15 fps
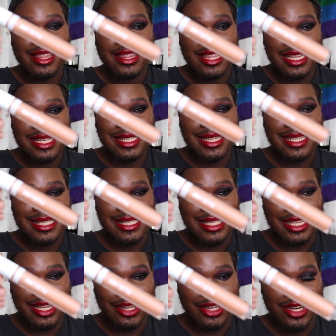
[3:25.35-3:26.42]
This
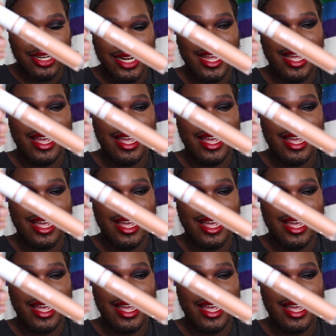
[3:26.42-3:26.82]
concealer